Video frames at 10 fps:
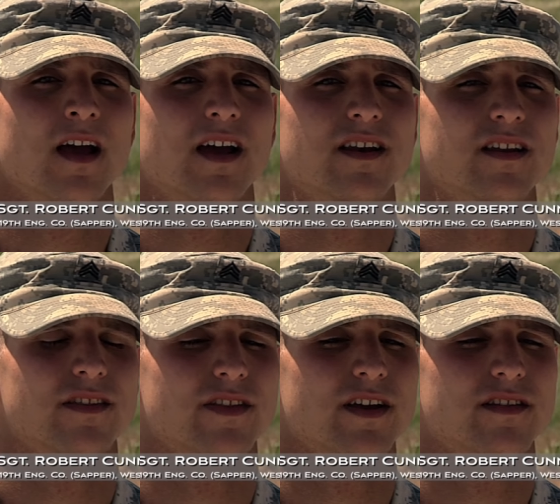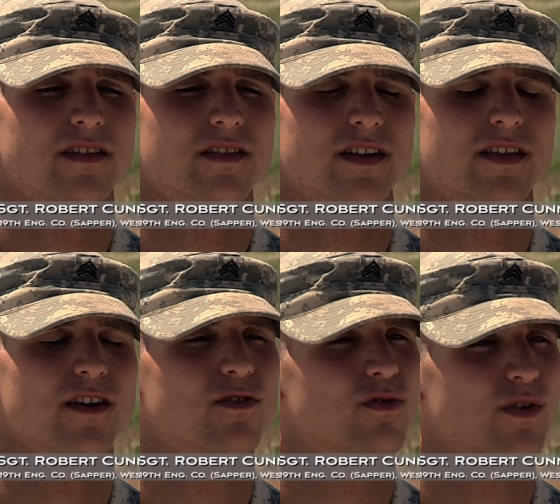and it, they they
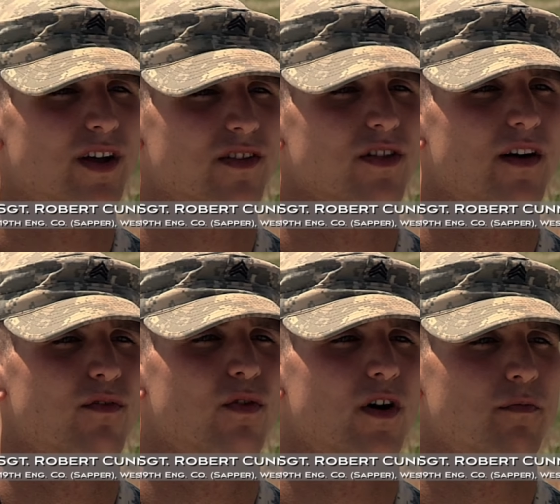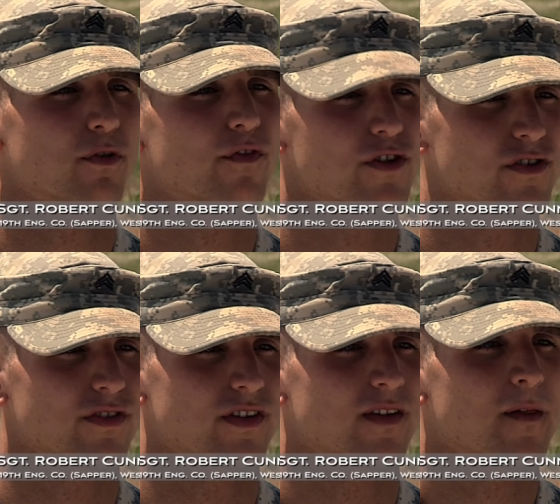take you to a next level of
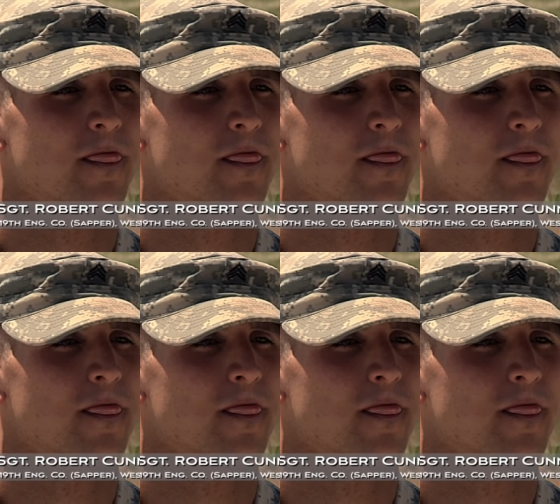proficiency.